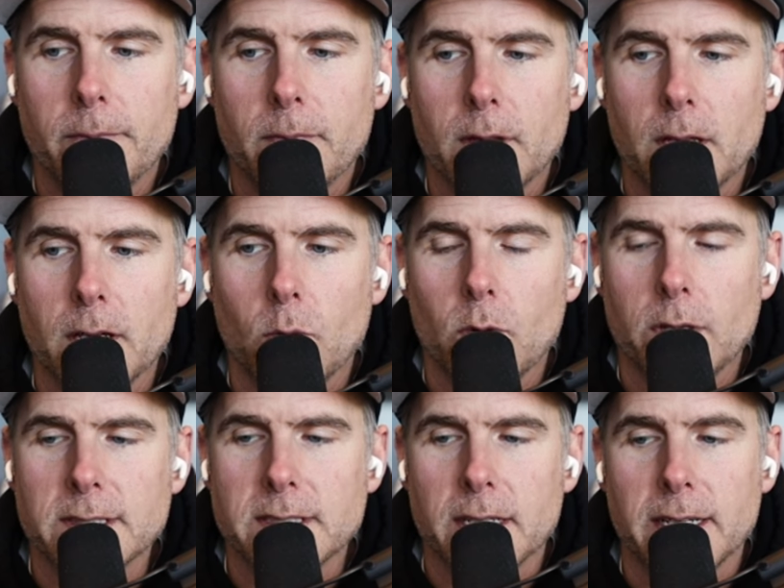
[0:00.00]
you know,
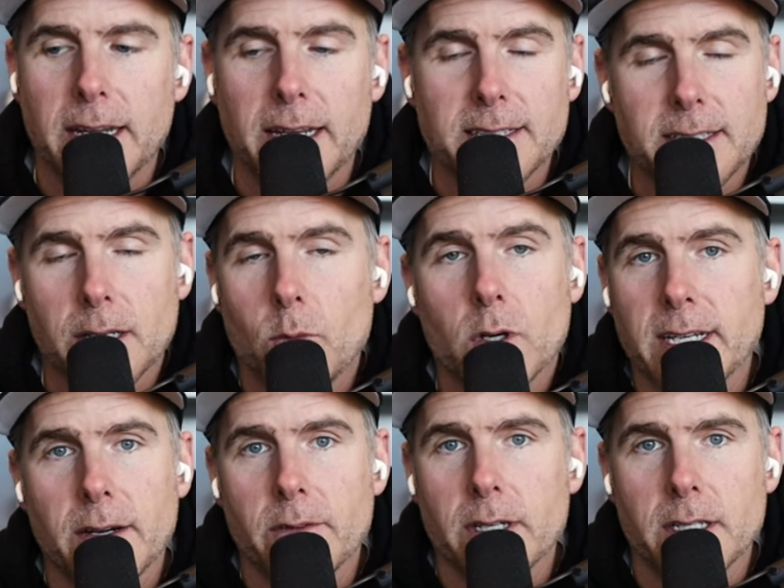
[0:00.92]
one Sunday, because I worked
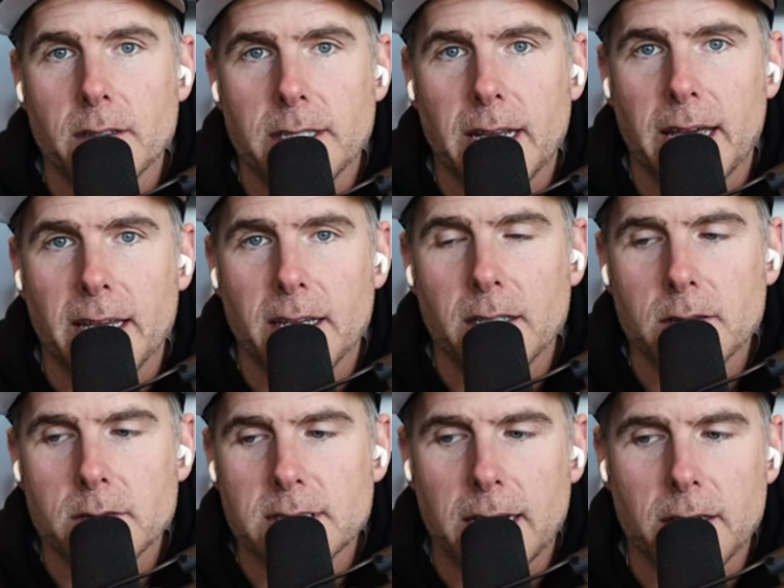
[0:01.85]
every day,
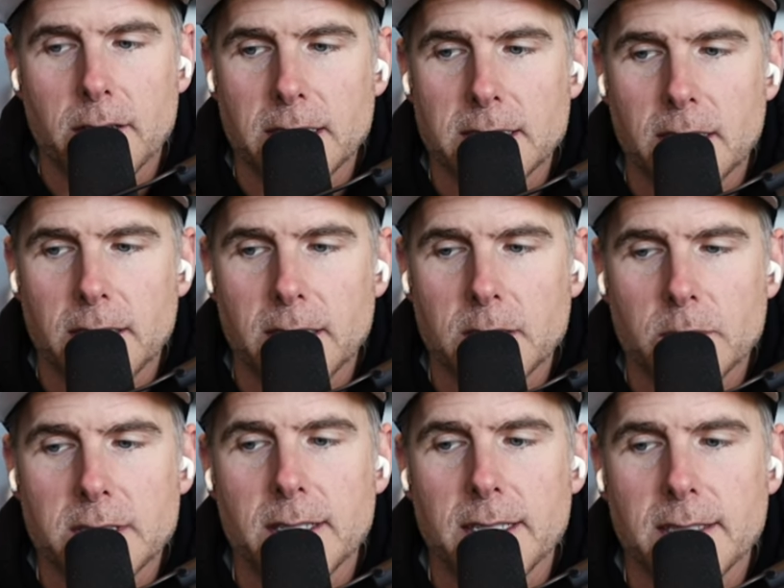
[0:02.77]
Saturdays, Sundays, but
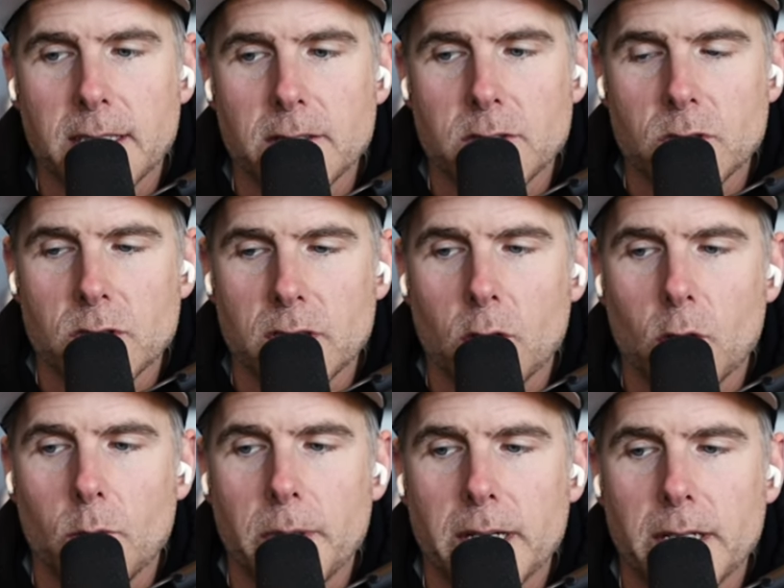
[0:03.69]
Sundays I was usually home by